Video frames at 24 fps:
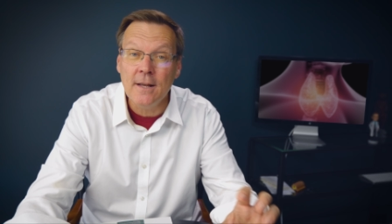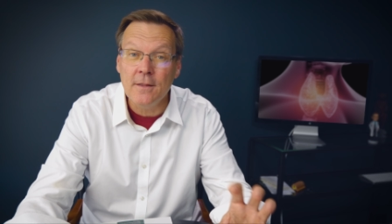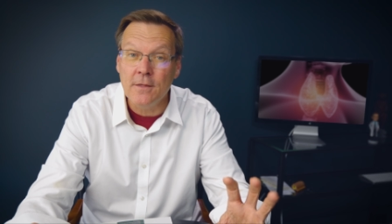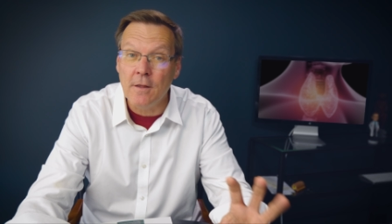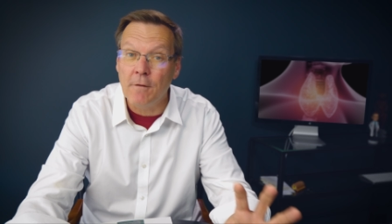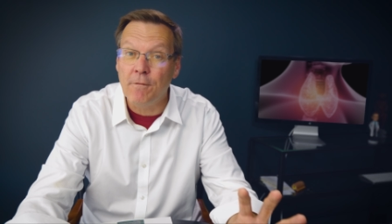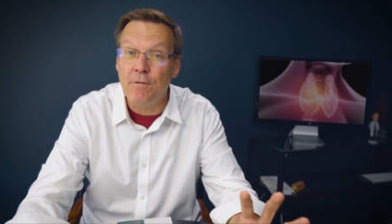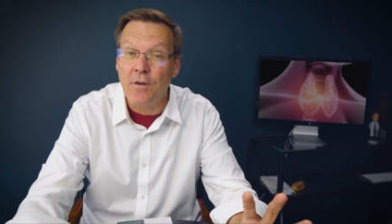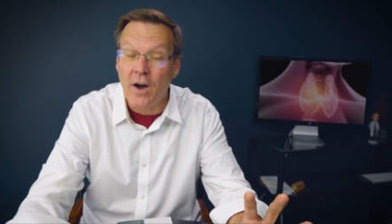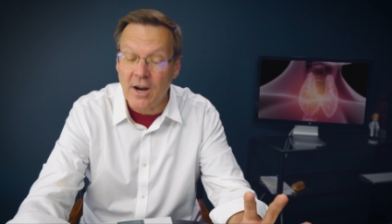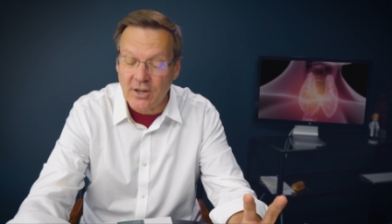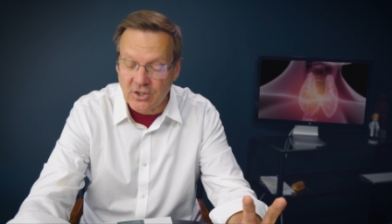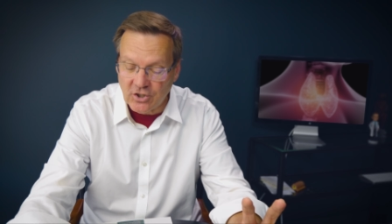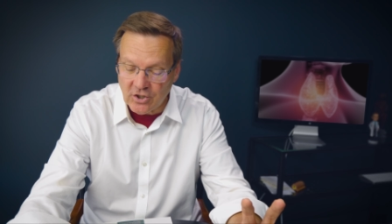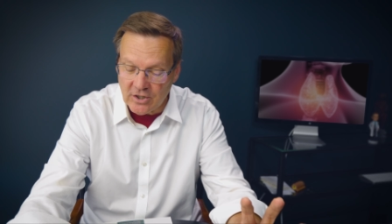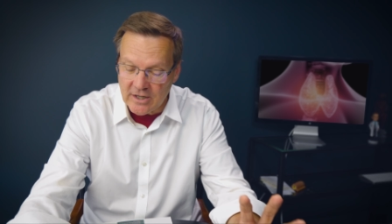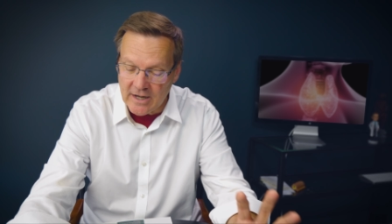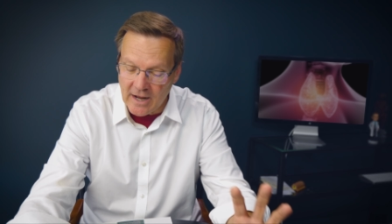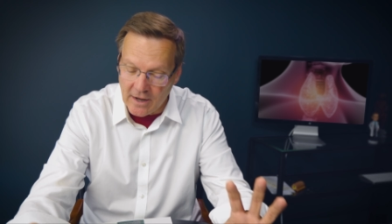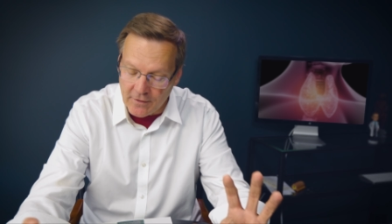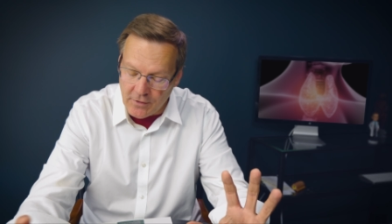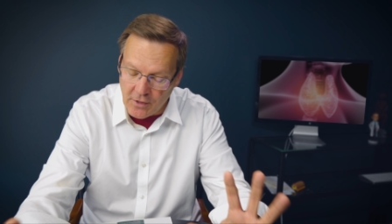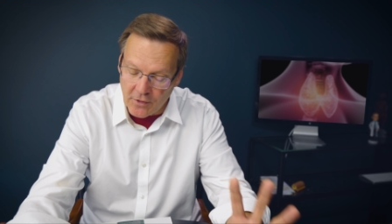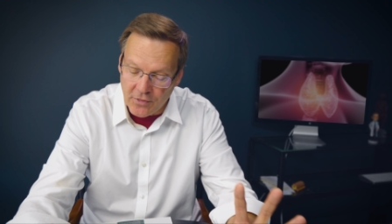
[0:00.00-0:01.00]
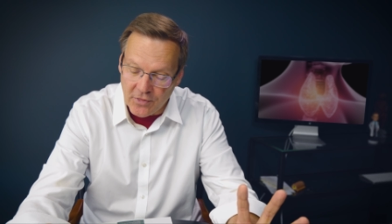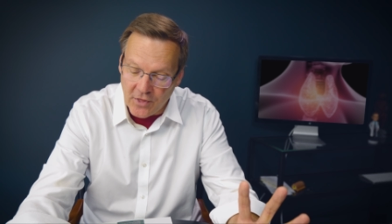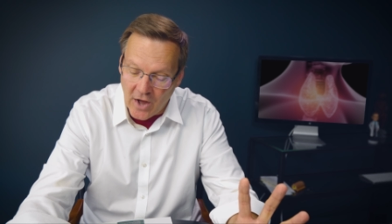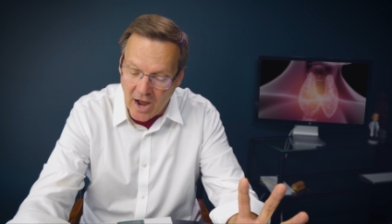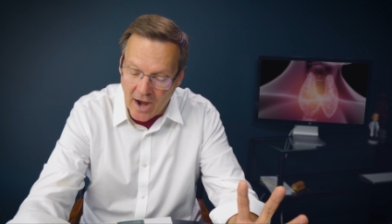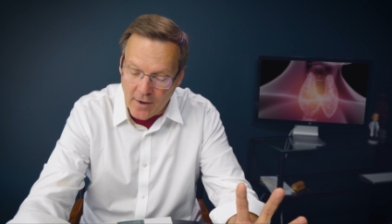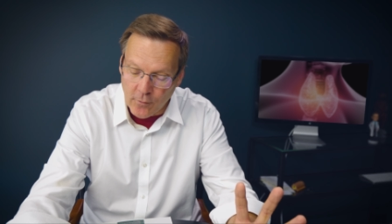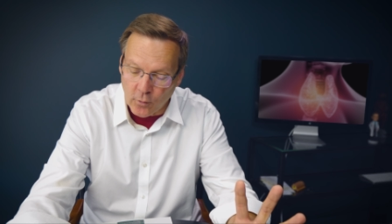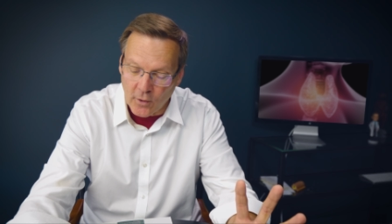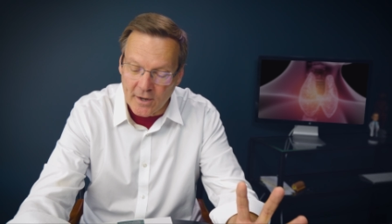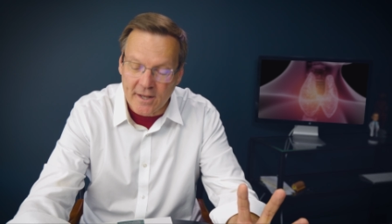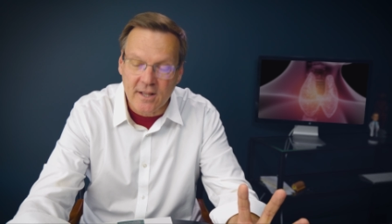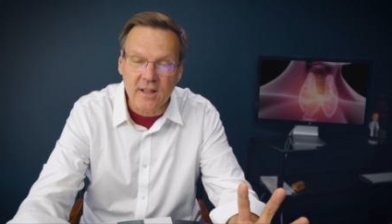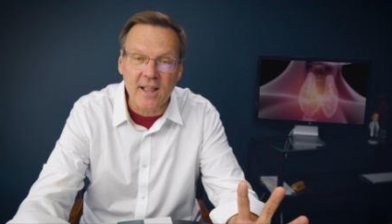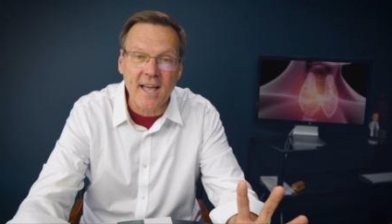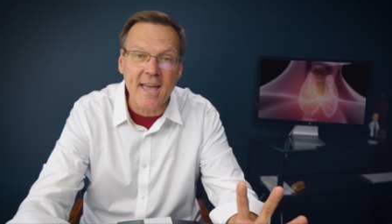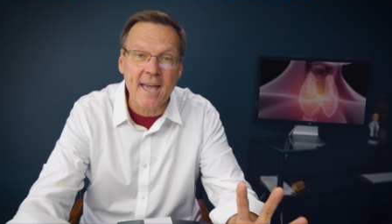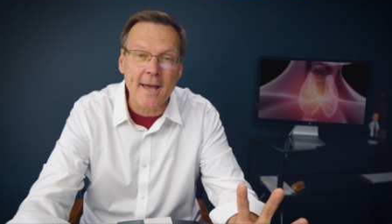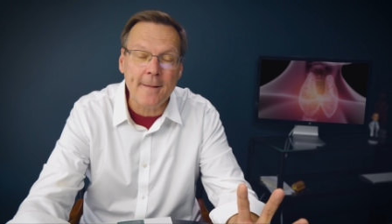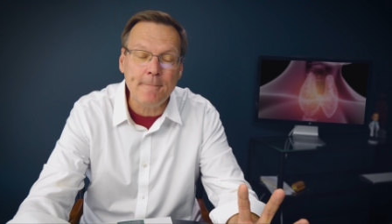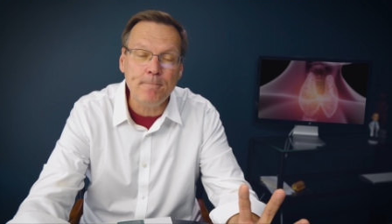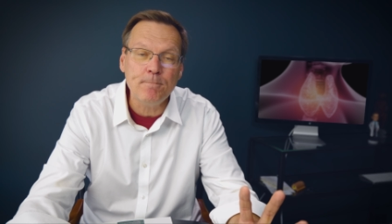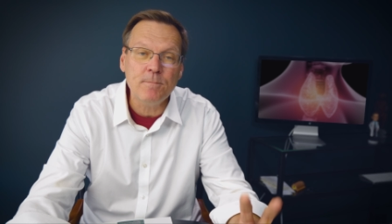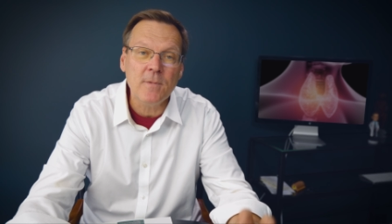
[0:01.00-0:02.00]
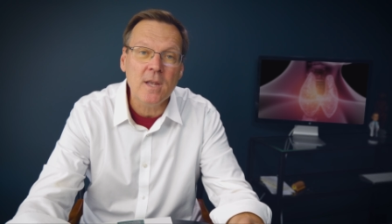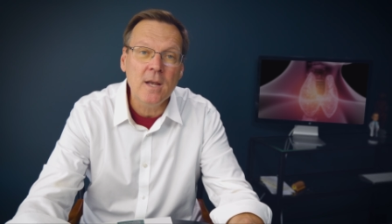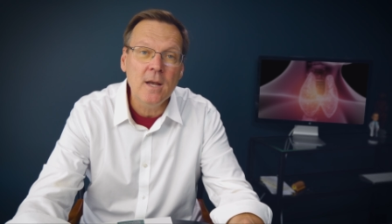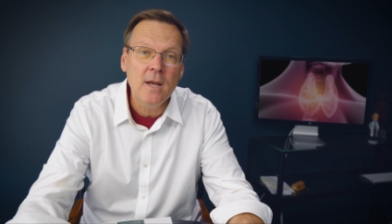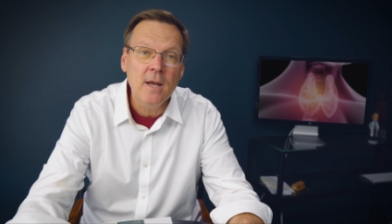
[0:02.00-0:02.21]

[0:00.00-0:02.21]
the functioning of the thyroid gland.